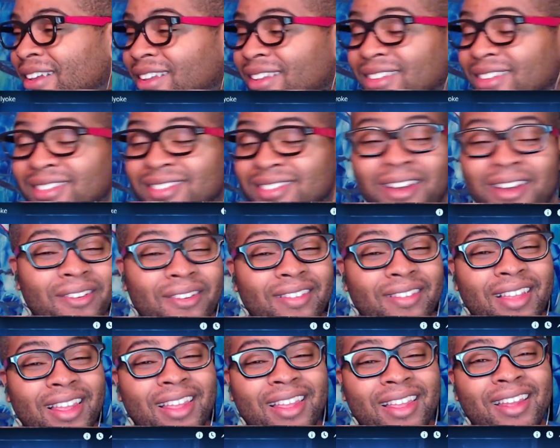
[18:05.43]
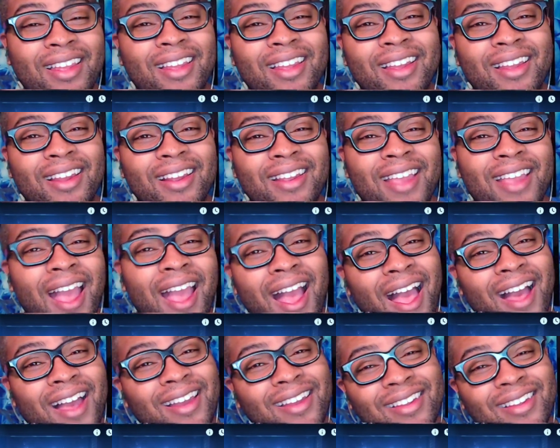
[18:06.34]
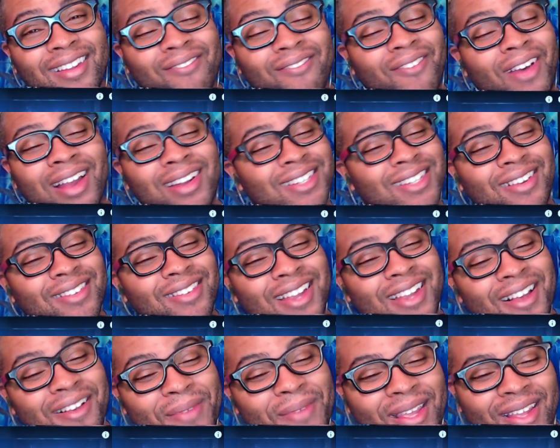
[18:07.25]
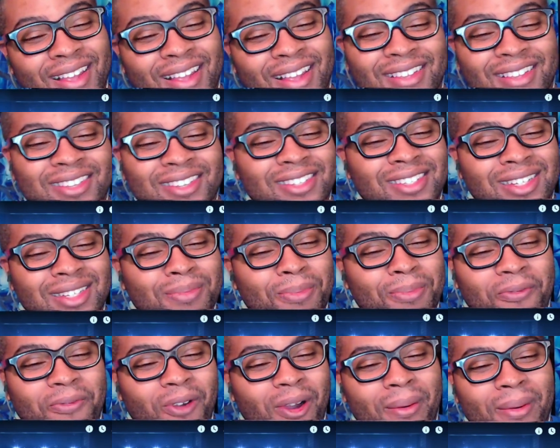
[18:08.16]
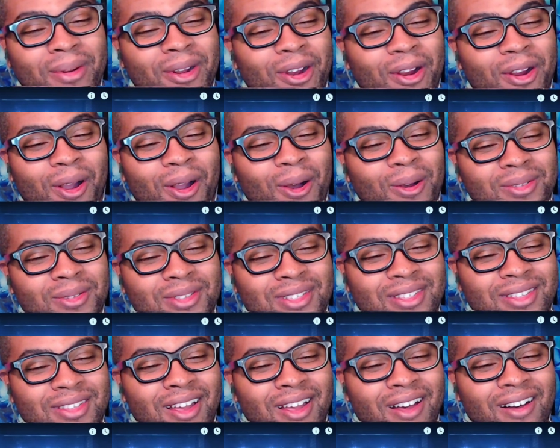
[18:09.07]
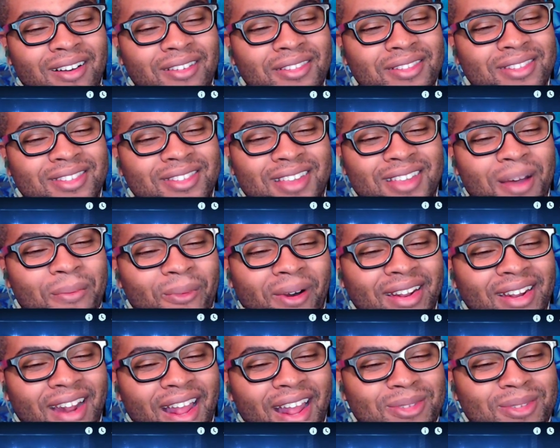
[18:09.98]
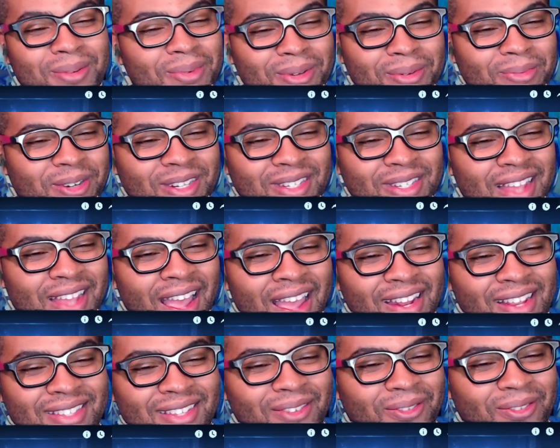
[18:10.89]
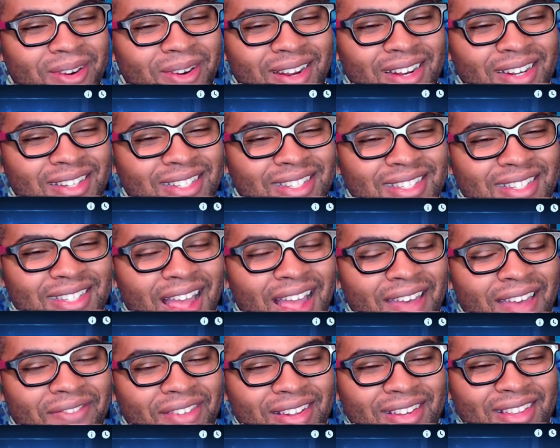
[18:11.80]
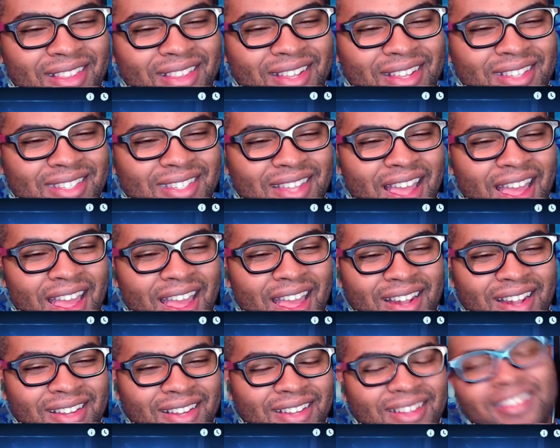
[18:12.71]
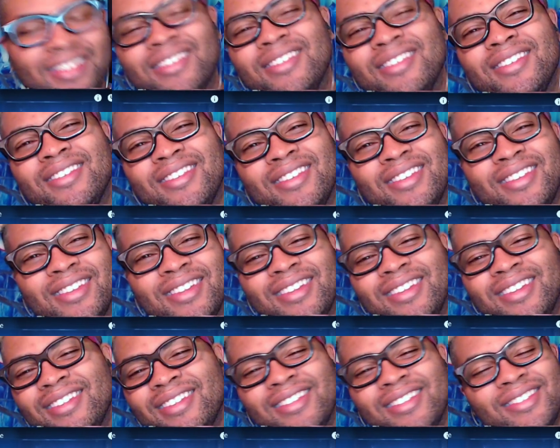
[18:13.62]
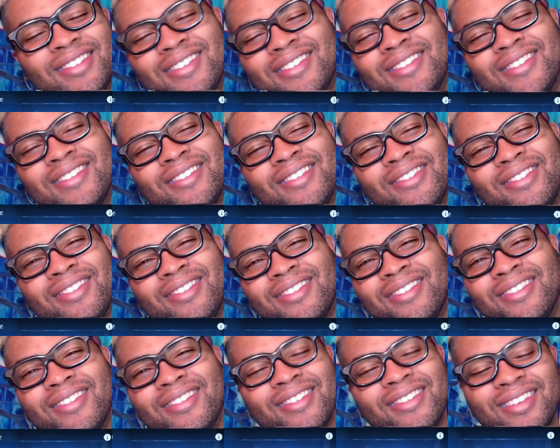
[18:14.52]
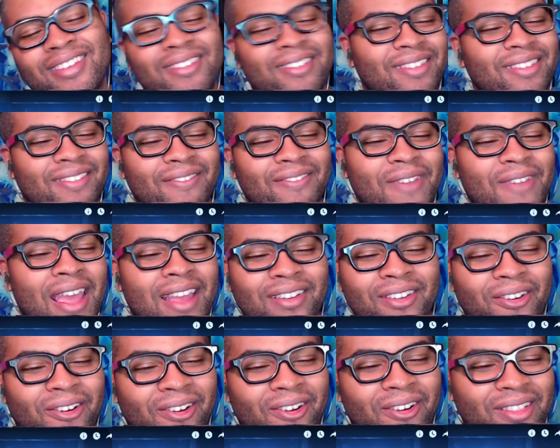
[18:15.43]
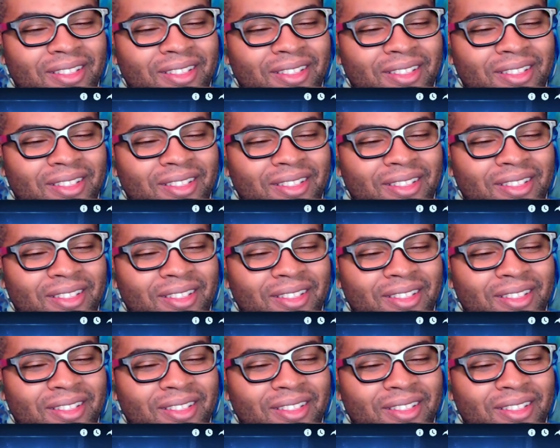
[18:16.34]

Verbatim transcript: So like, yeah, why don't y'all tell me? So she's performing her own song, Someone, and I'm super duper excited. So we're gonna just dive into this and just fangirl.